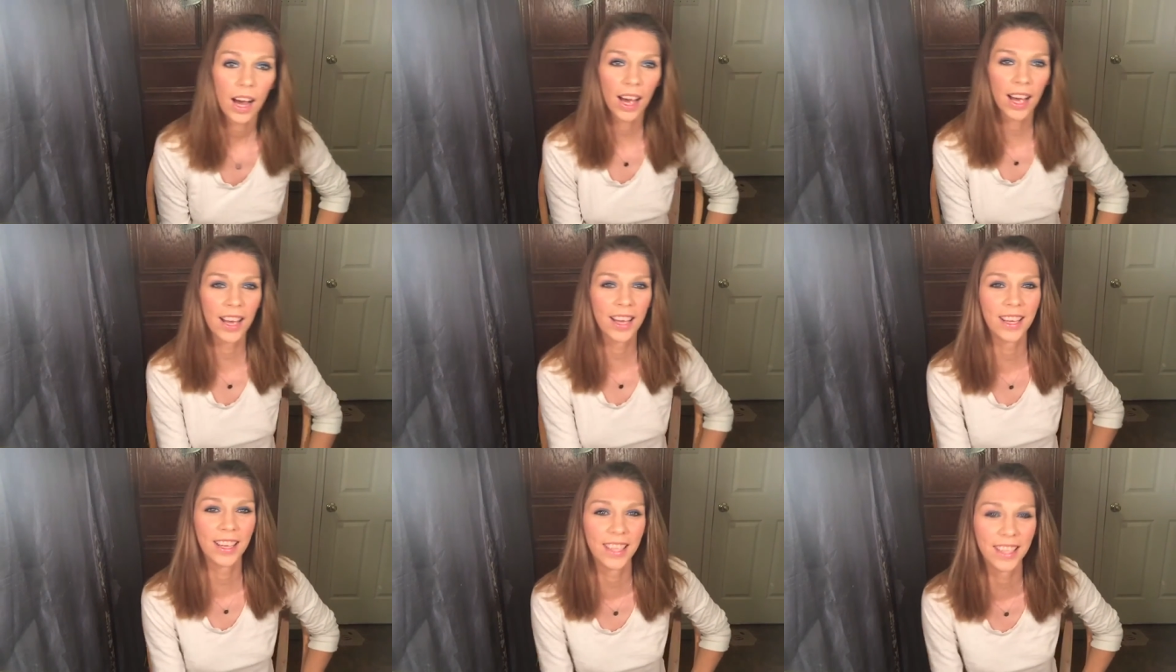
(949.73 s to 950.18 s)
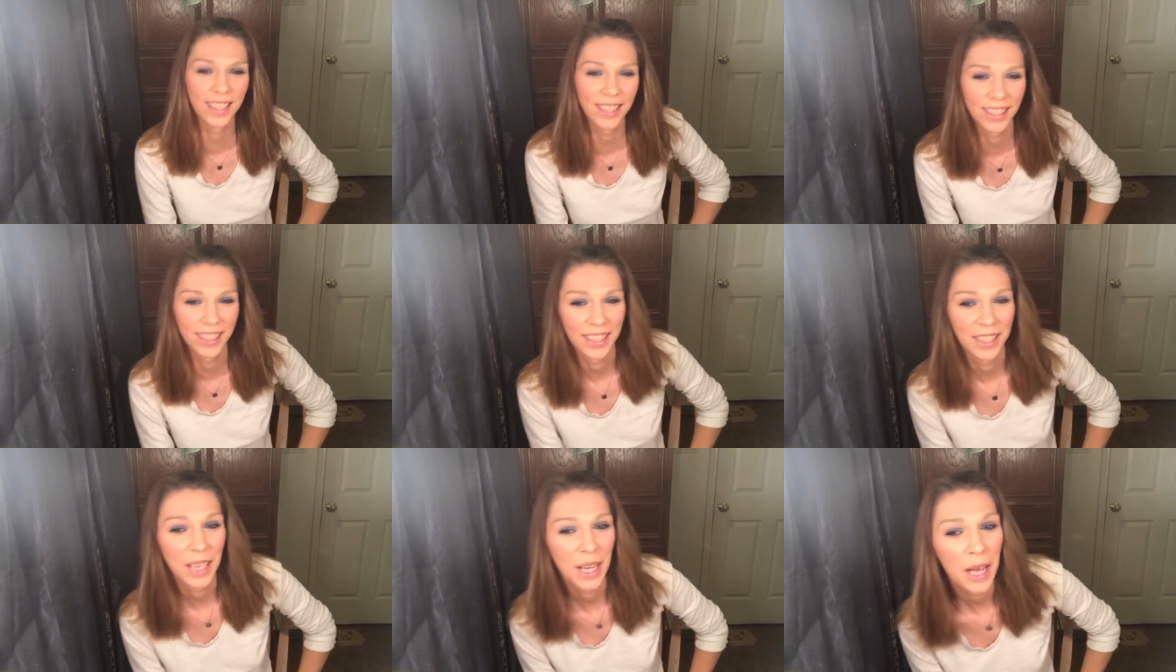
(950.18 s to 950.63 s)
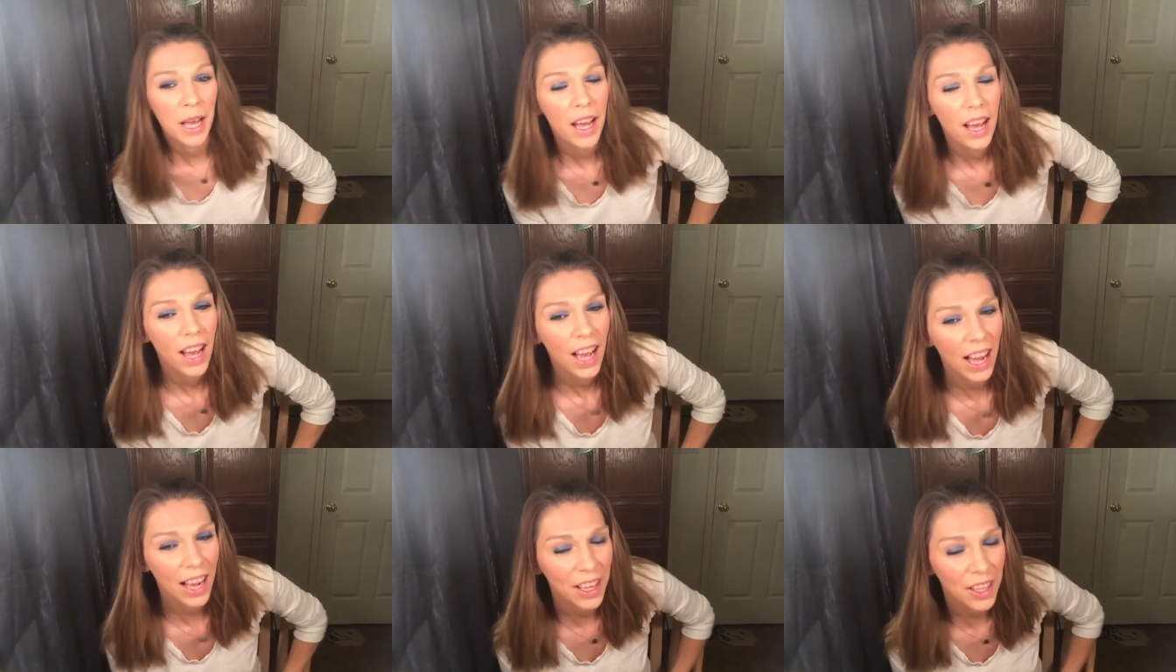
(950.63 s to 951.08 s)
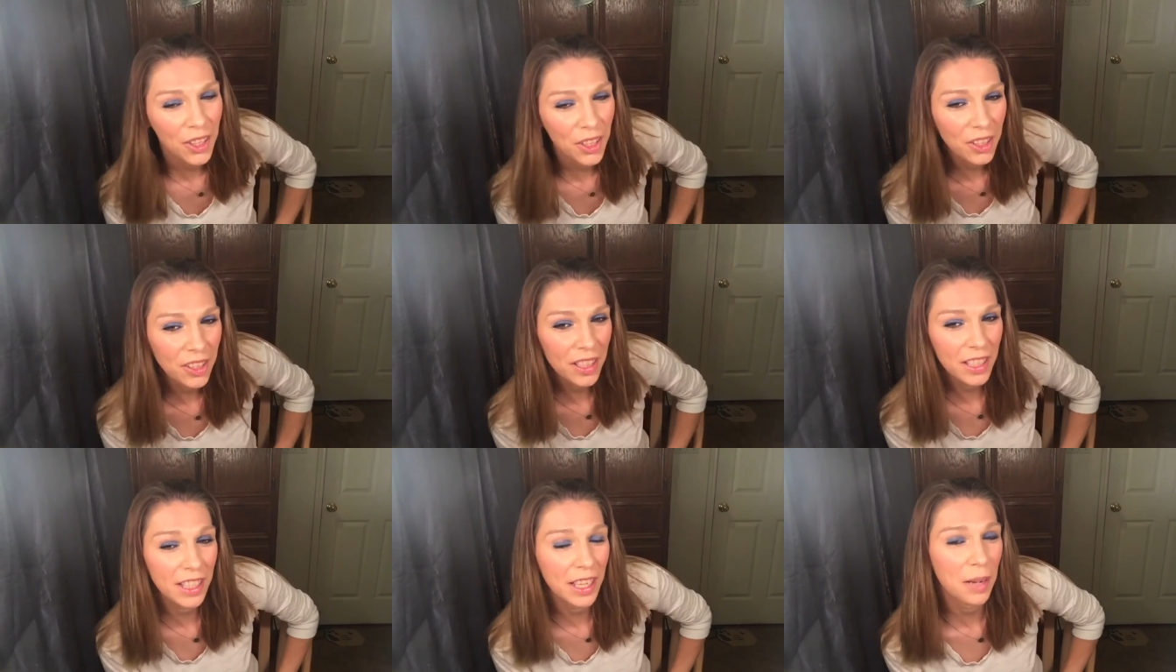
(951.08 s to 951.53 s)
I
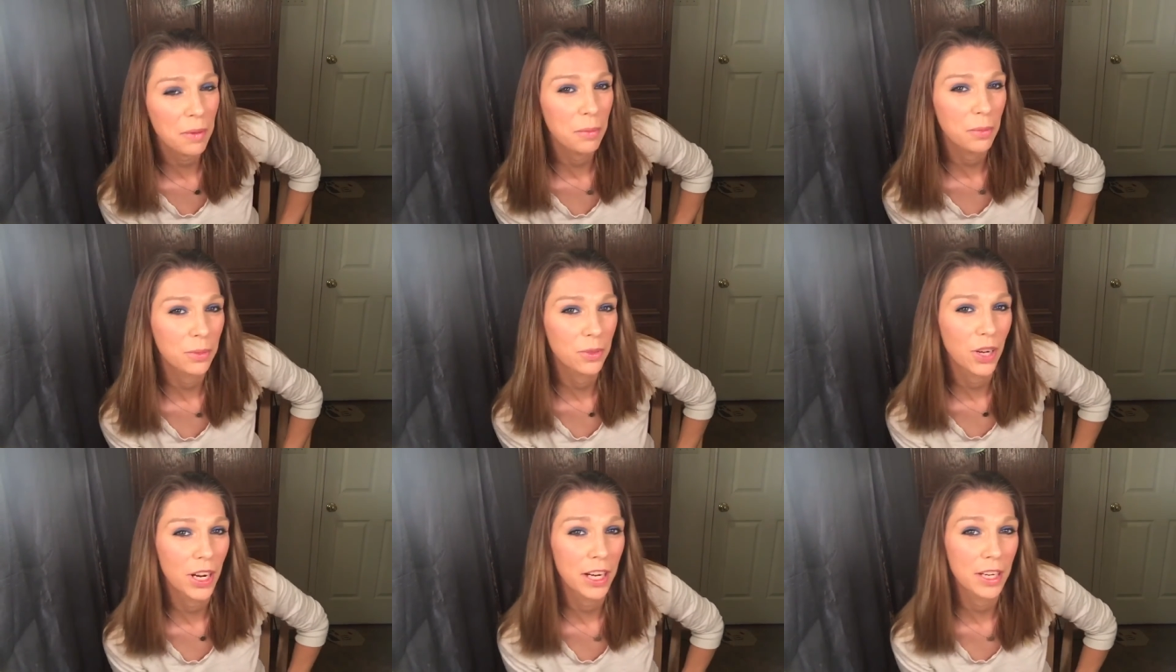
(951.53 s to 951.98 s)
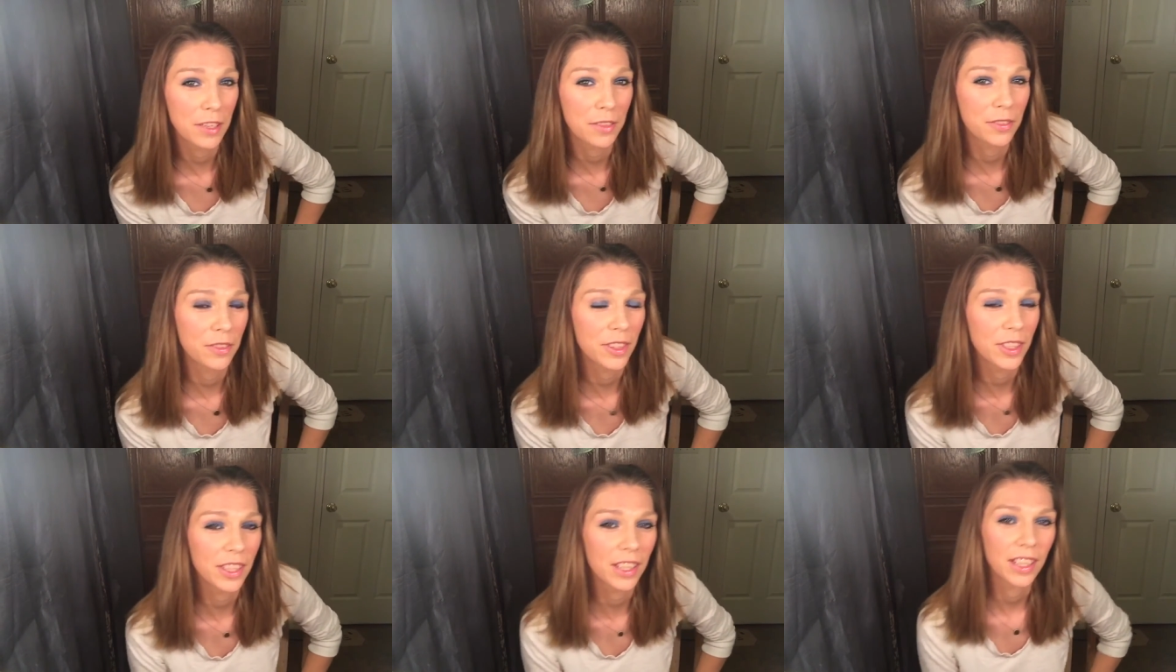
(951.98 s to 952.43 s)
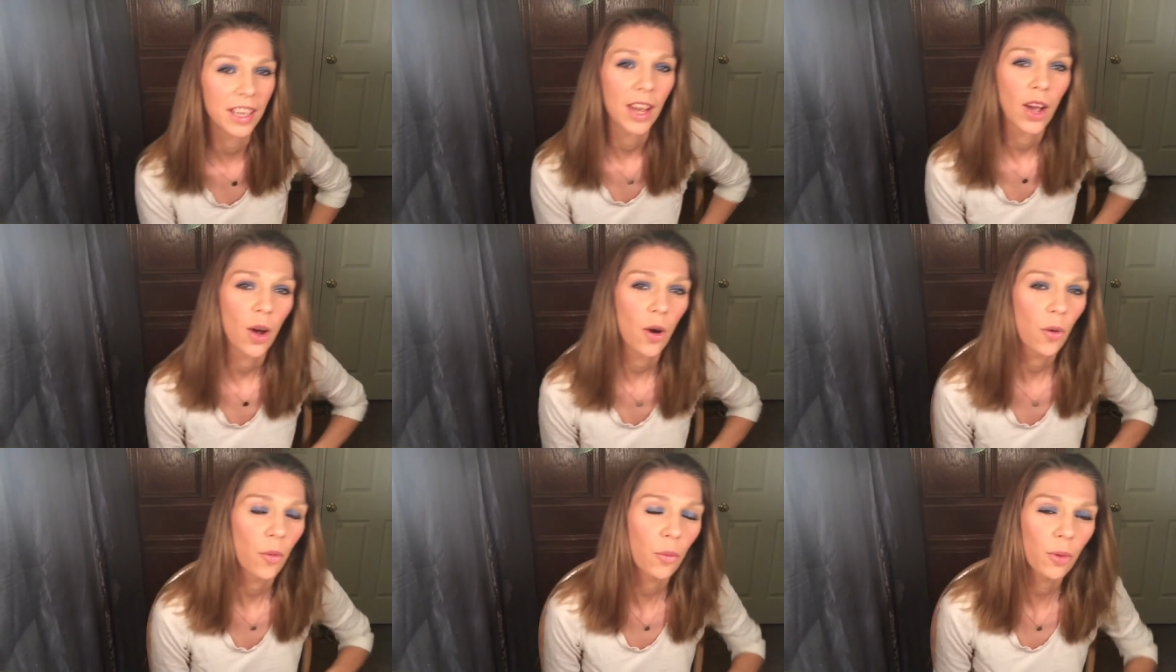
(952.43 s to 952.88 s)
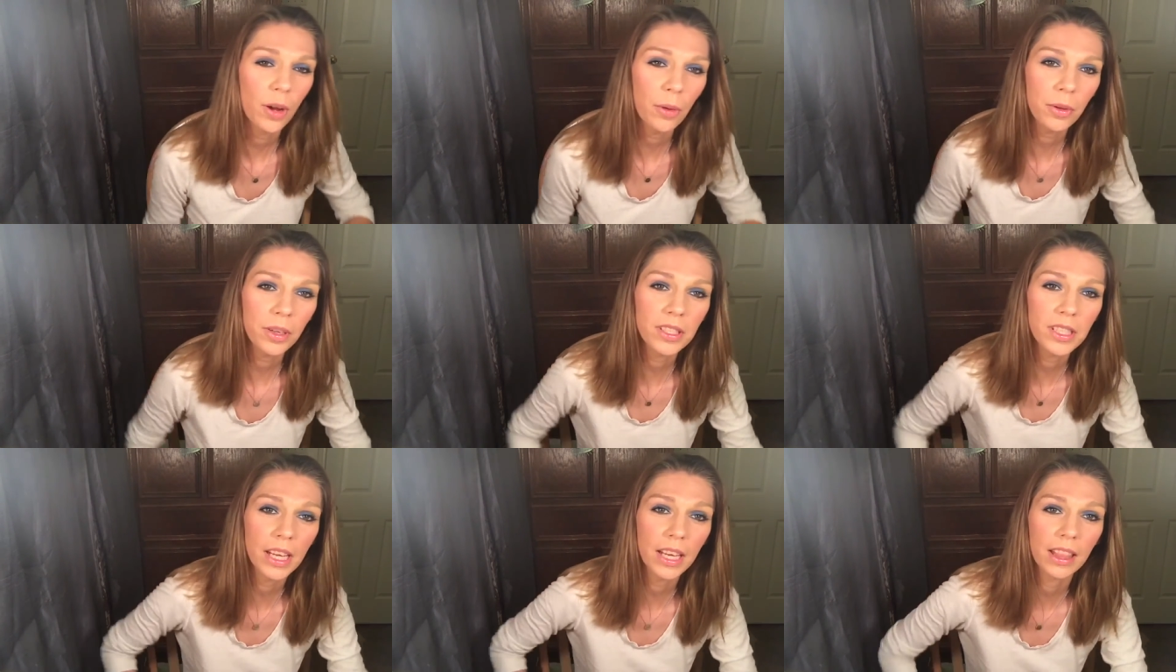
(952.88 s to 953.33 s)
look like I'm trying to figure what
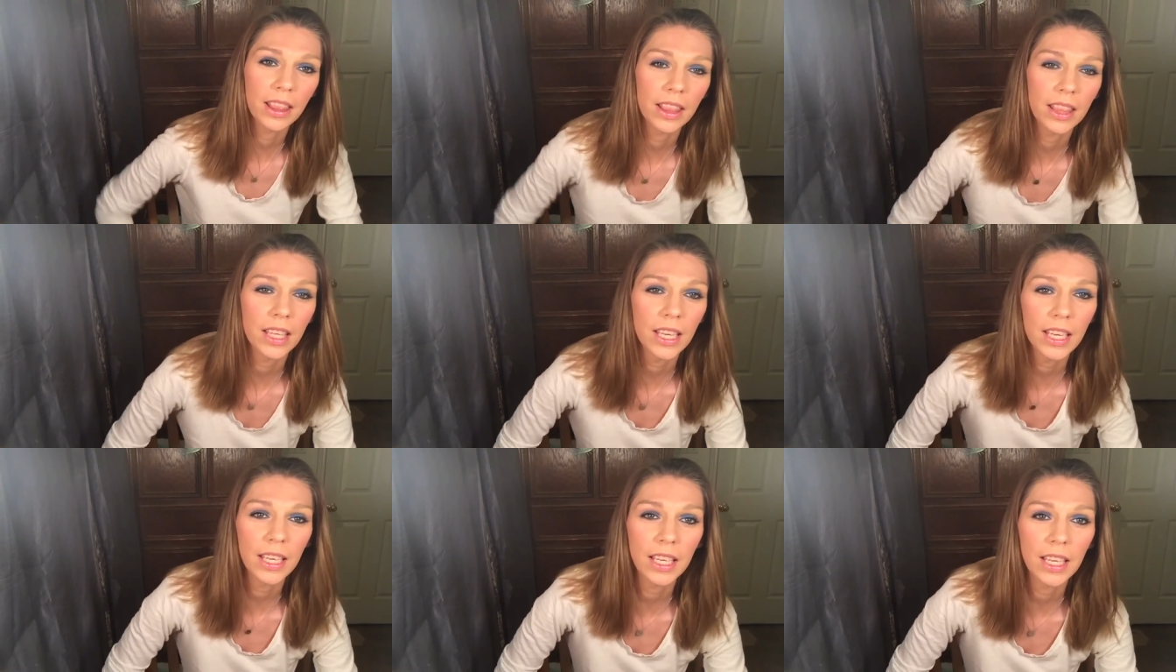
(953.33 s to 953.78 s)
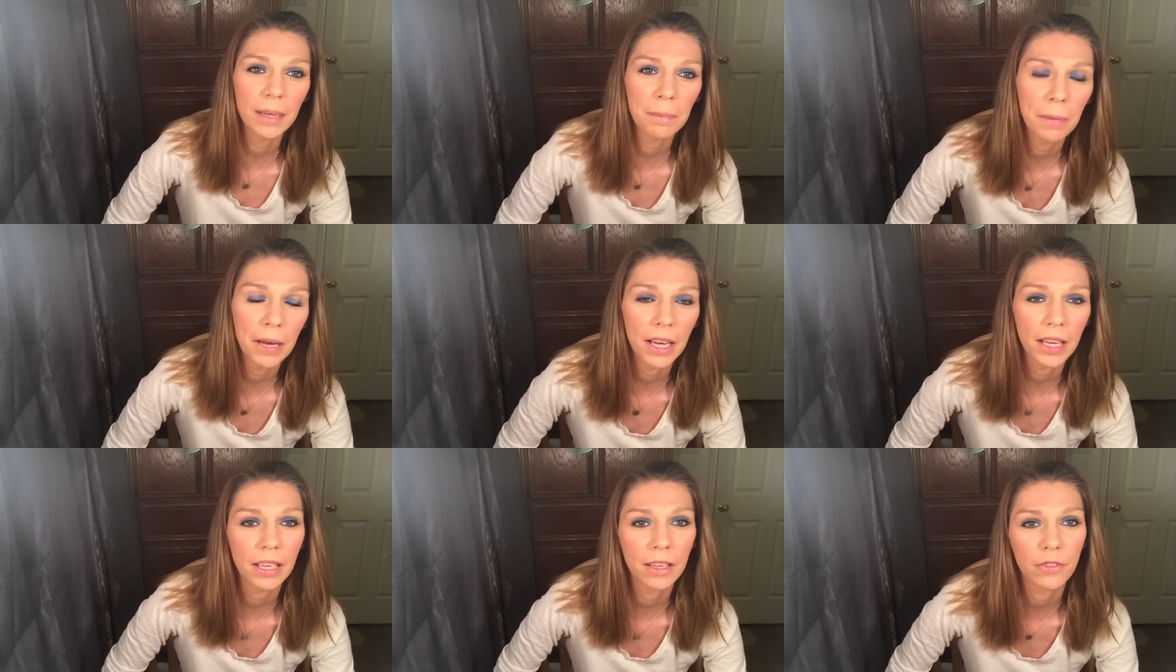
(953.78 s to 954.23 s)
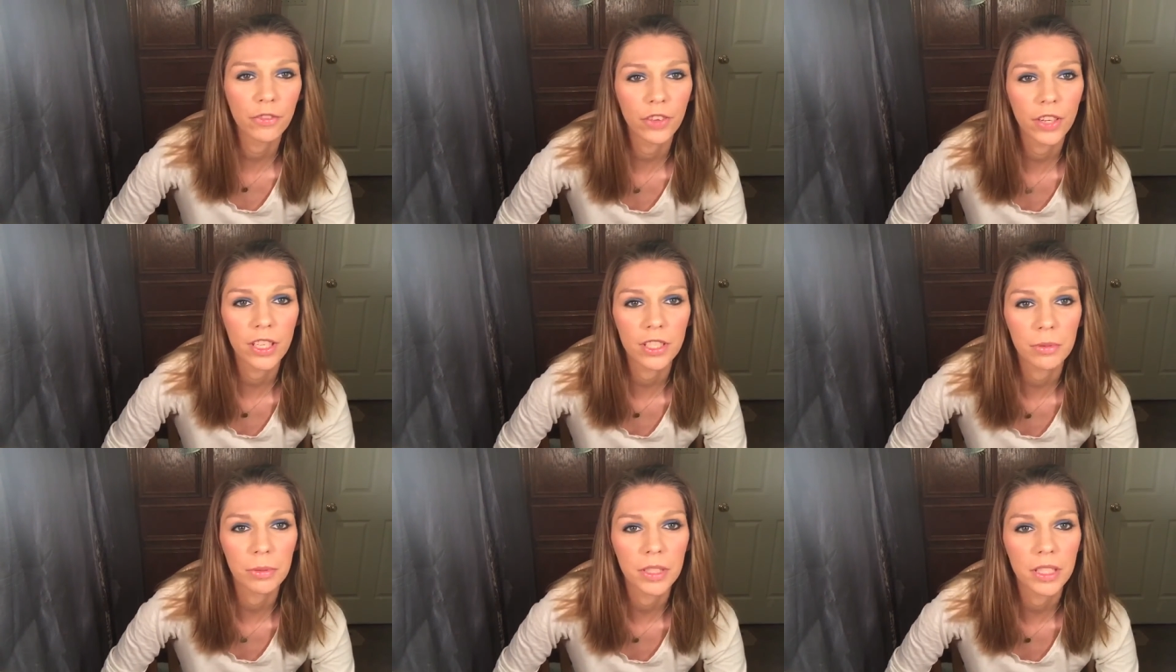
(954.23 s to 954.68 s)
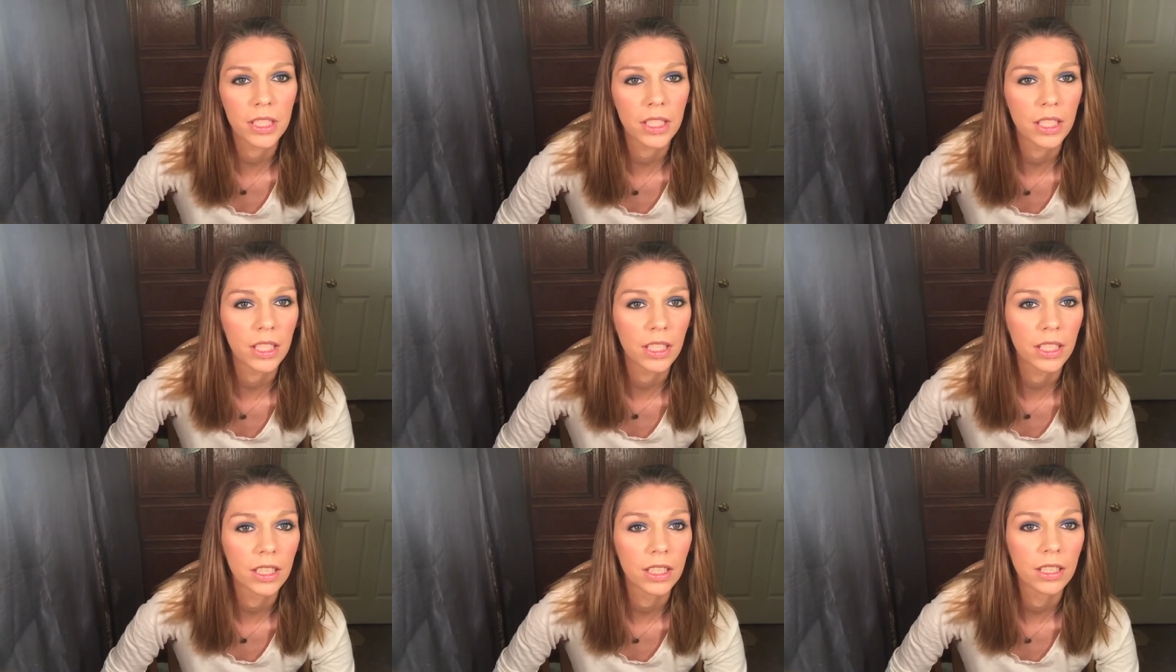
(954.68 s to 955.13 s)
was I thinking back in freshman
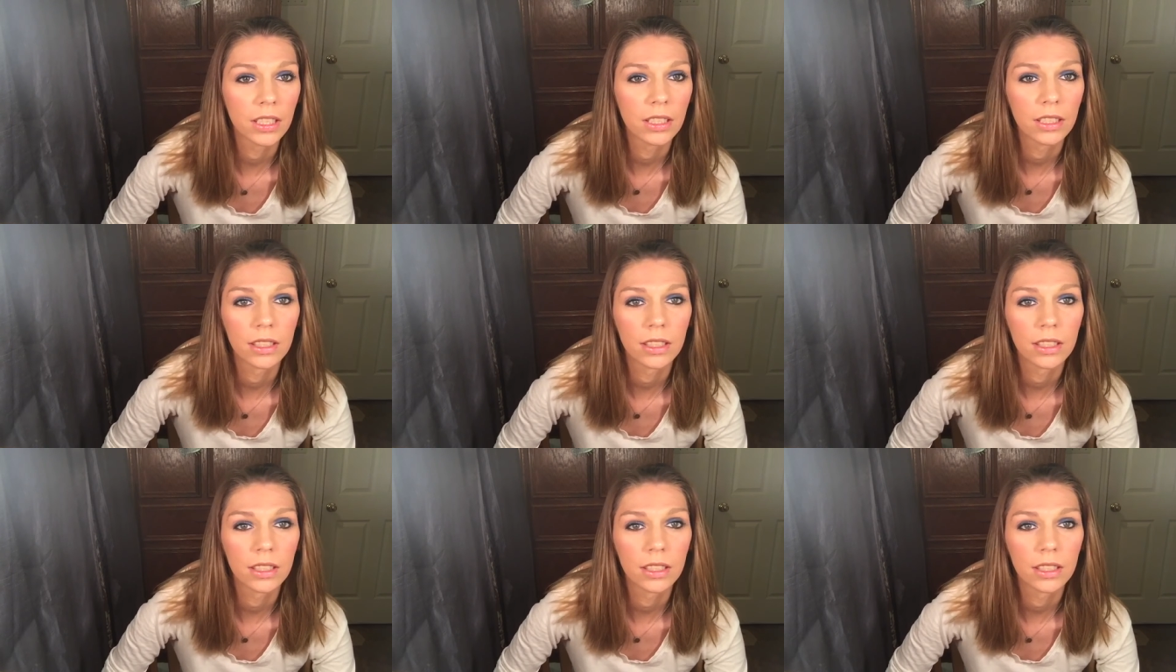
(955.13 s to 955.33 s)
year?